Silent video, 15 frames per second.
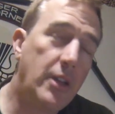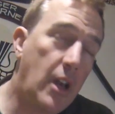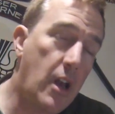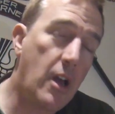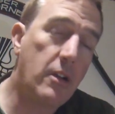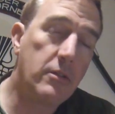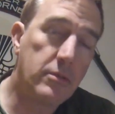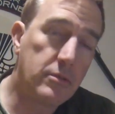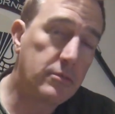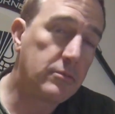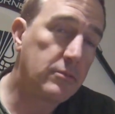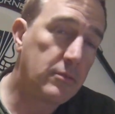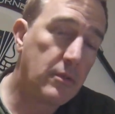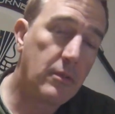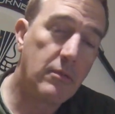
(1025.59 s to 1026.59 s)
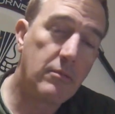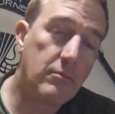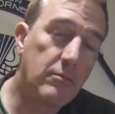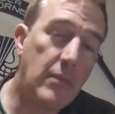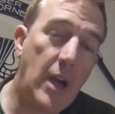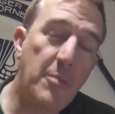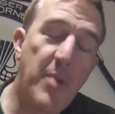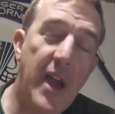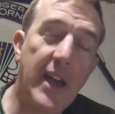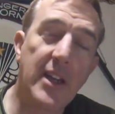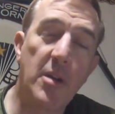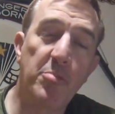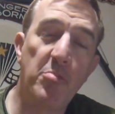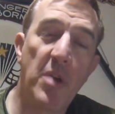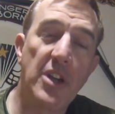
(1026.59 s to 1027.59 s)
you know, I pack
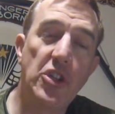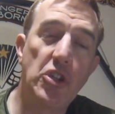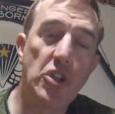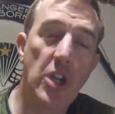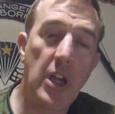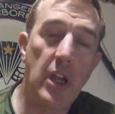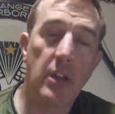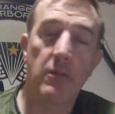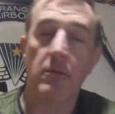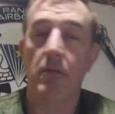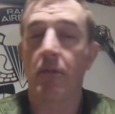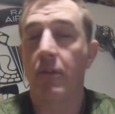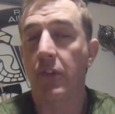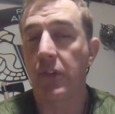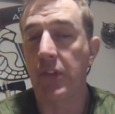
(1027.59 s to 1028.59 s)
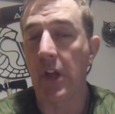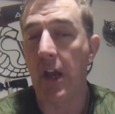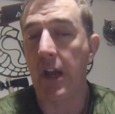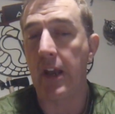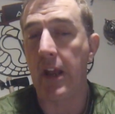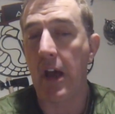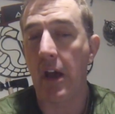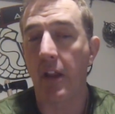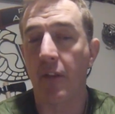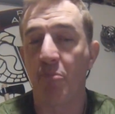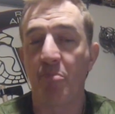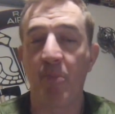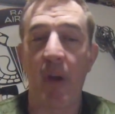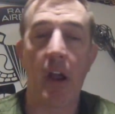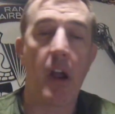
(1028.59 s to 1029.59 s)
up my shit, sign out of
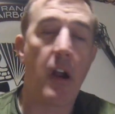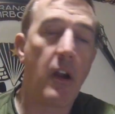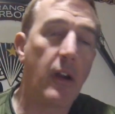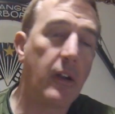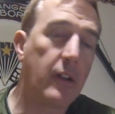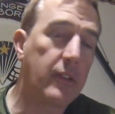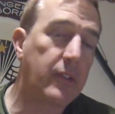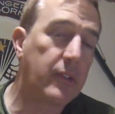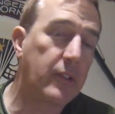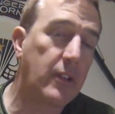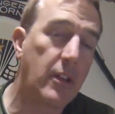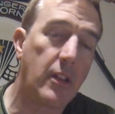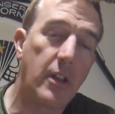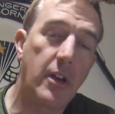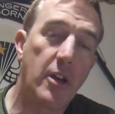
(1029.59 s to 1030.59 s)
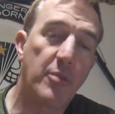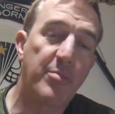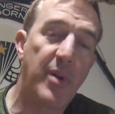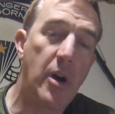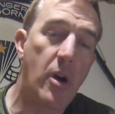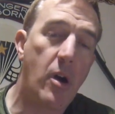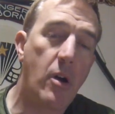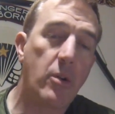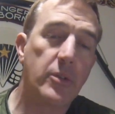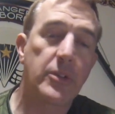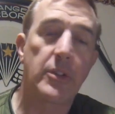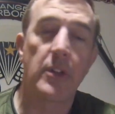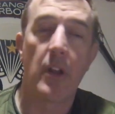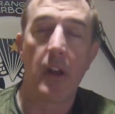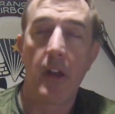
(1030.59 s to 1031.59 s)
the barracks, clear
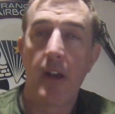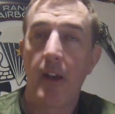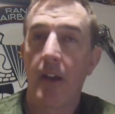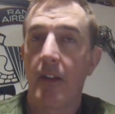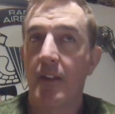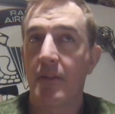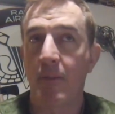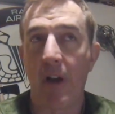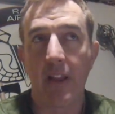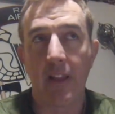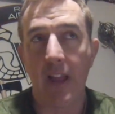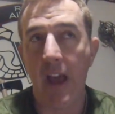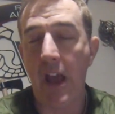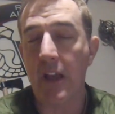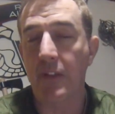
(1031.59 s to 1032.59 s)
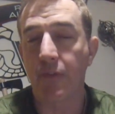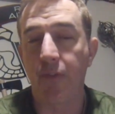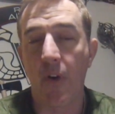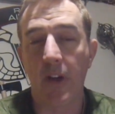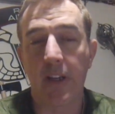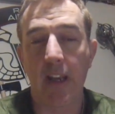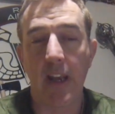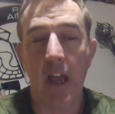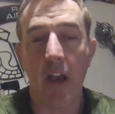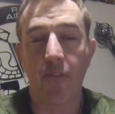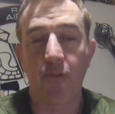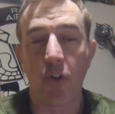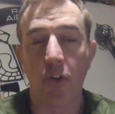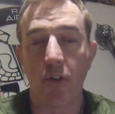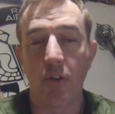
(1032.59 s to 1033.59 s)
post. It's my last fucking
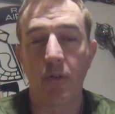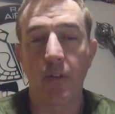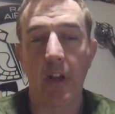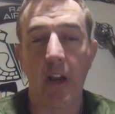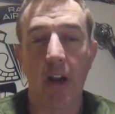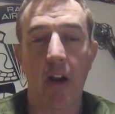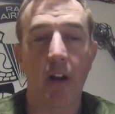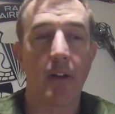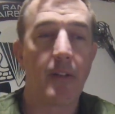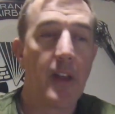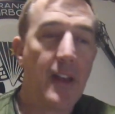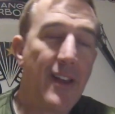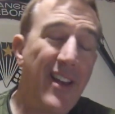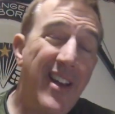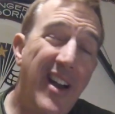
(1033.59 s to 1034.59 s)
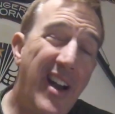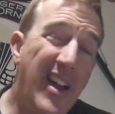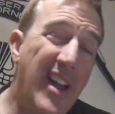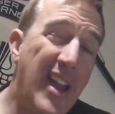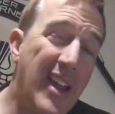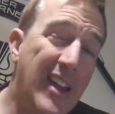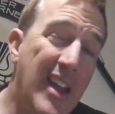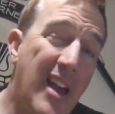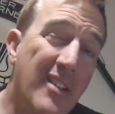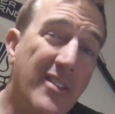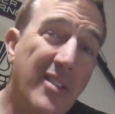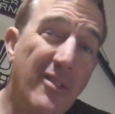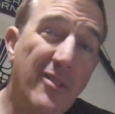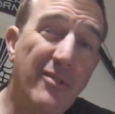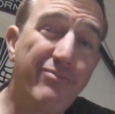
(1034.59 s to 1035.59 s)
afternoon there. I hang out
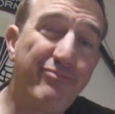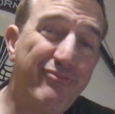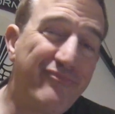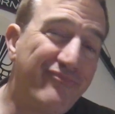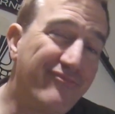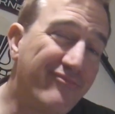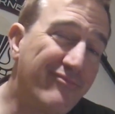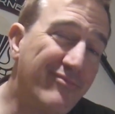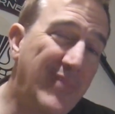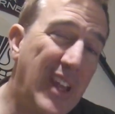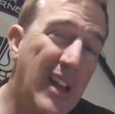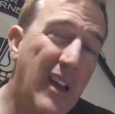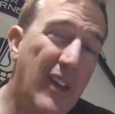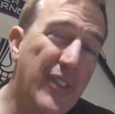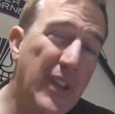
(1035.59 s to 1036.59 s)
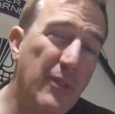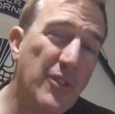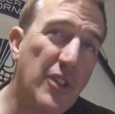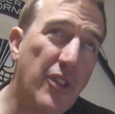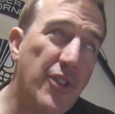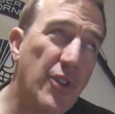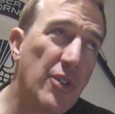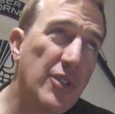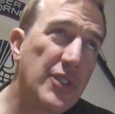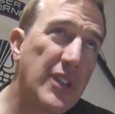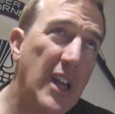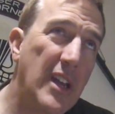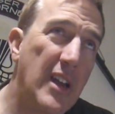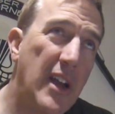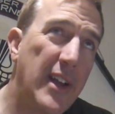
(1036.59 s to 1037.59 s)
till, you know, I think it was a
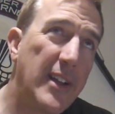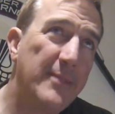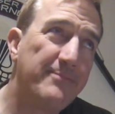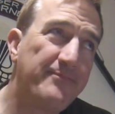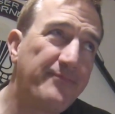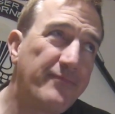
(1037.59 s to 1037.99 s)
Thursday night.